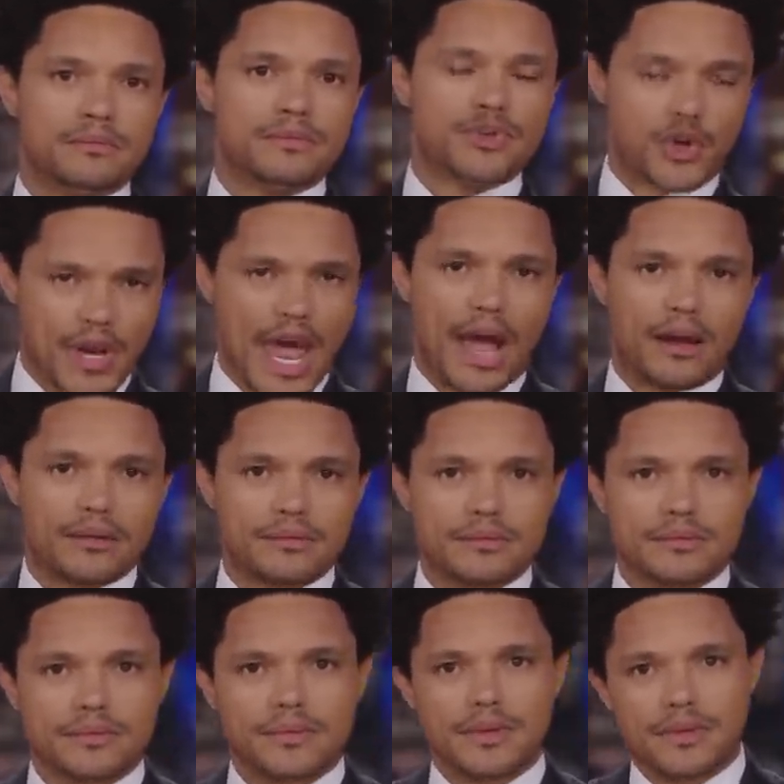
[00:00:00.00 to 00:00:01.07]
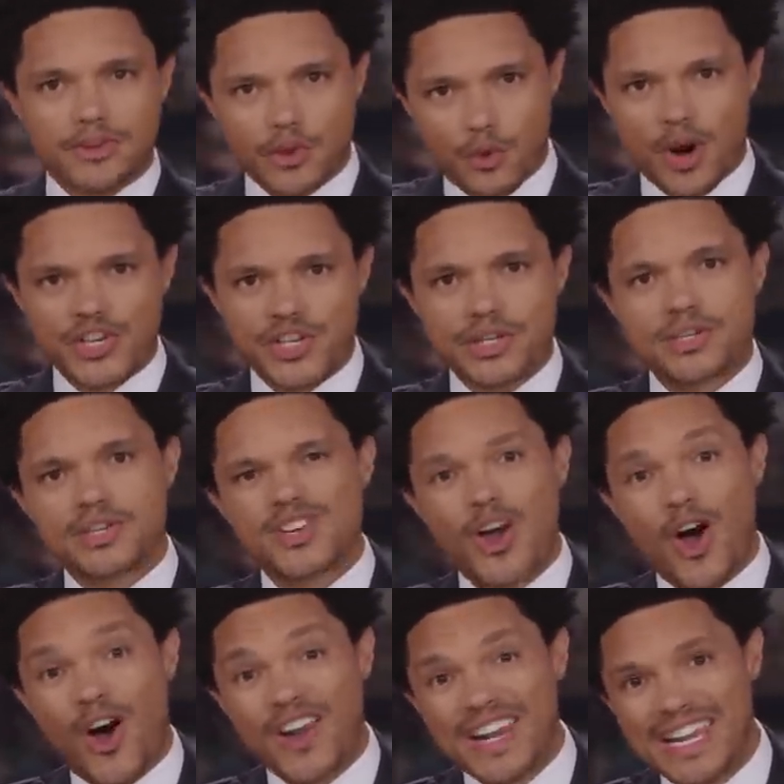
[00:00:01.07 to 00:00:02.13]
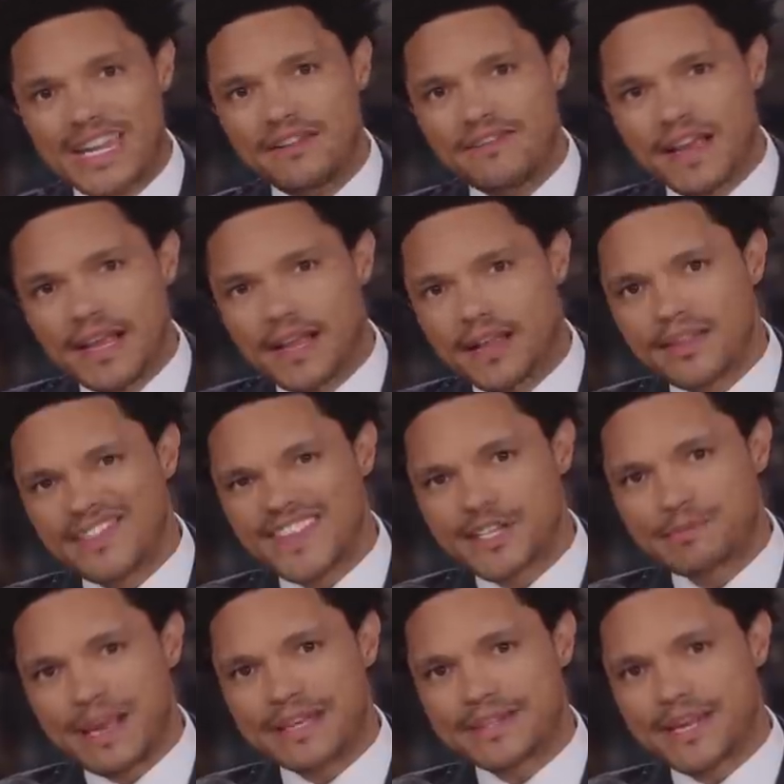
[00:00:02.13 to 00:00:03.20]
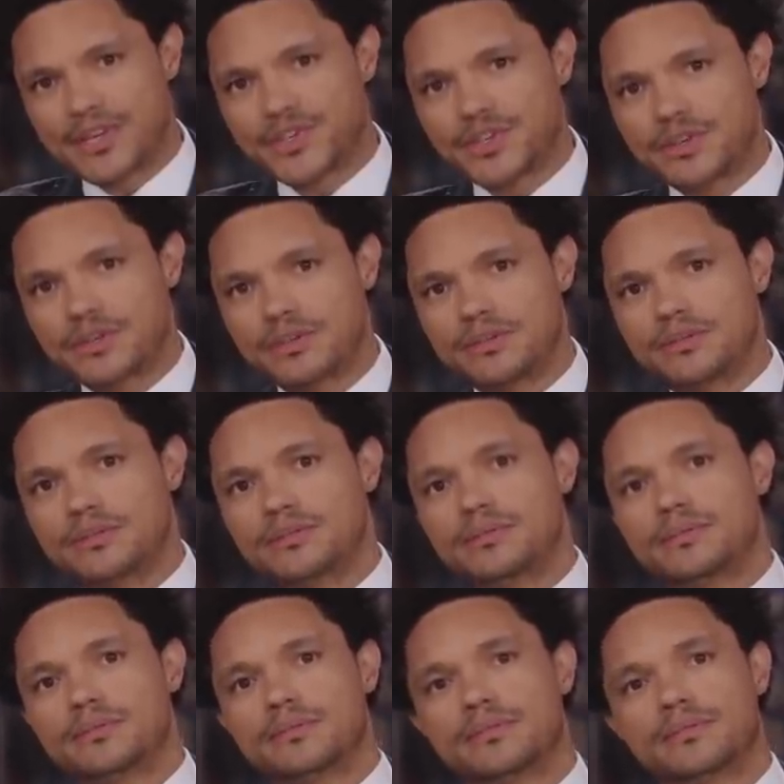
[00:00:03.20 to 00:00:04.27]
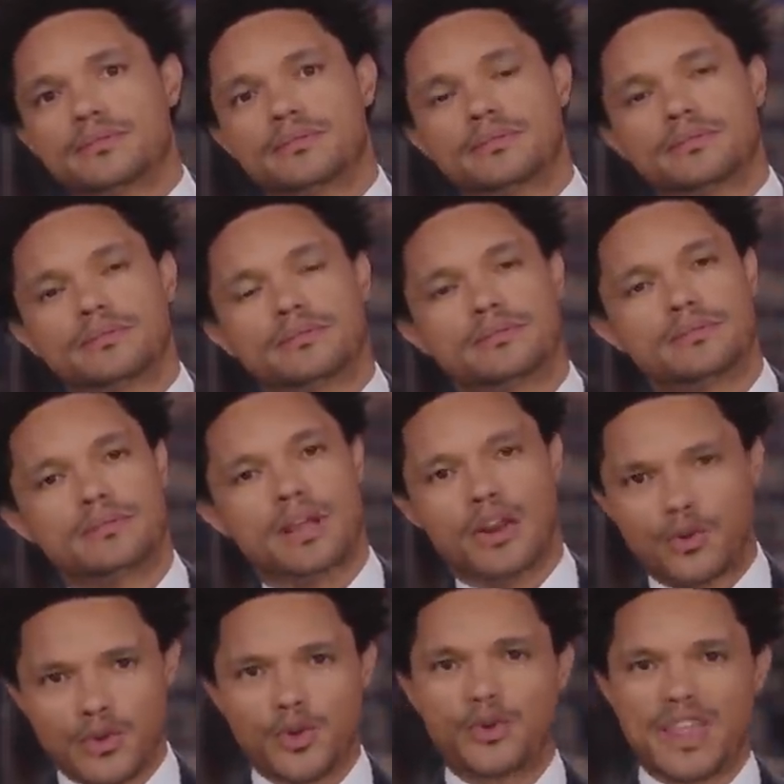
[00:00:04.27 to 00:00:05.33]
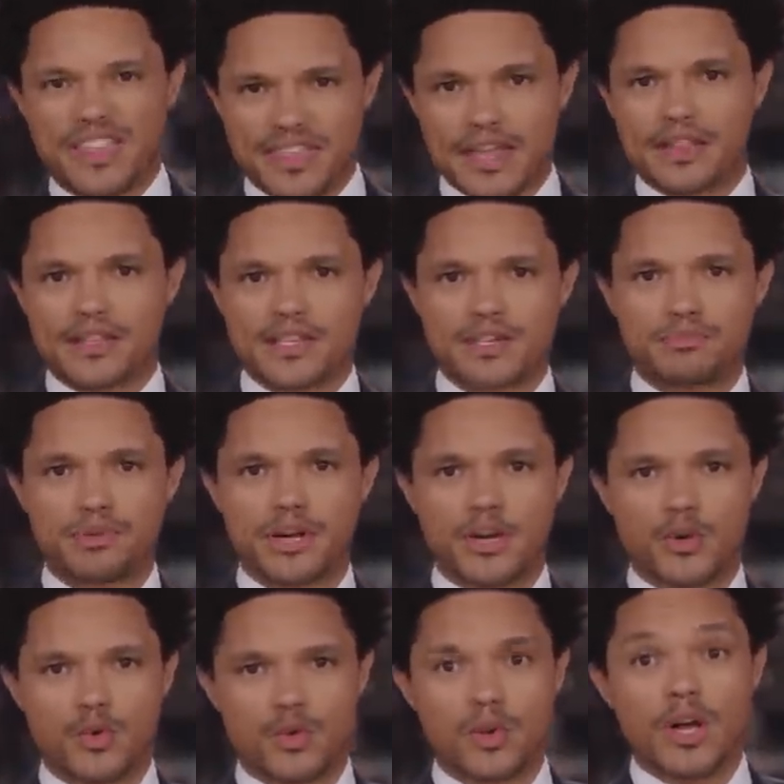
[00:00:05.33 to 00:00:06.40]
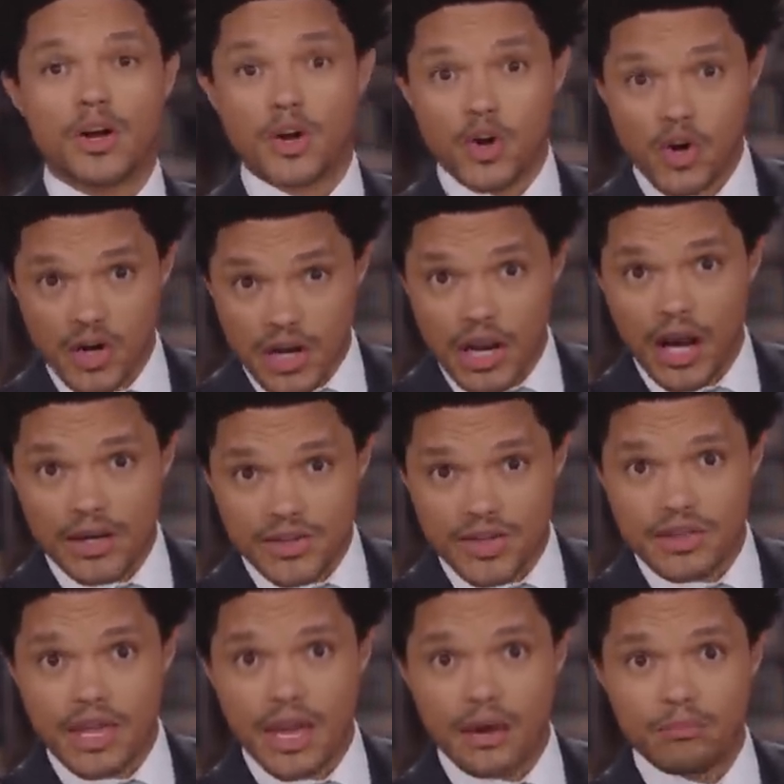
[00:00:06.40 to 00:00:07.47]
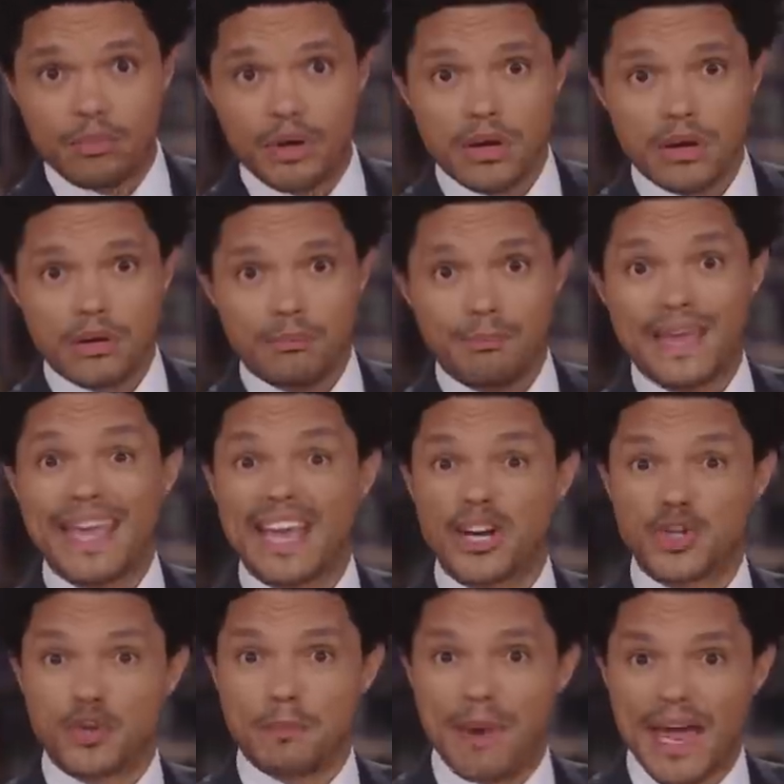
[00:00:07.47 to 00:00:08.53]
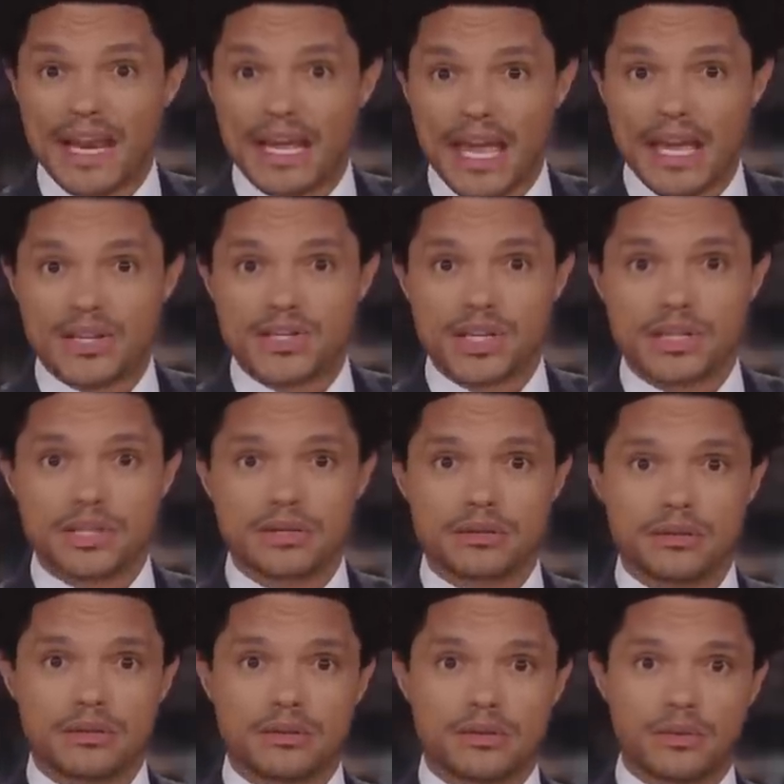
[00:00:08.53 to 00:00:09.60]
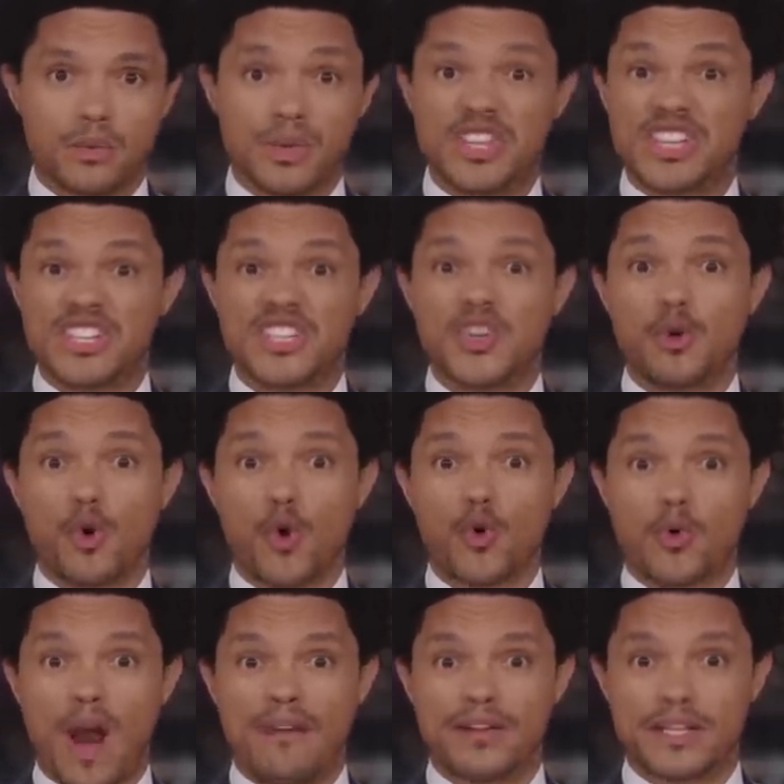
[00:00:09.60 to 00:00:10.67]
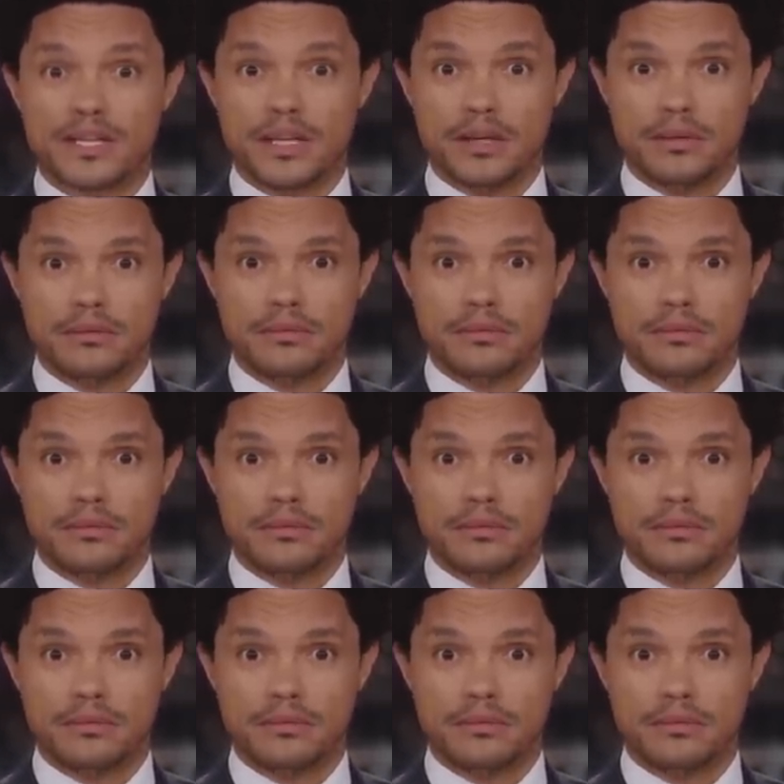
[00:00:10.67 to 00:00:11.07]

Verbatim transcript: So yeah, the Russians are leaving the space station. And although they think this is pretty cool, good luck to them making a dramatic exit when there's zero gravity.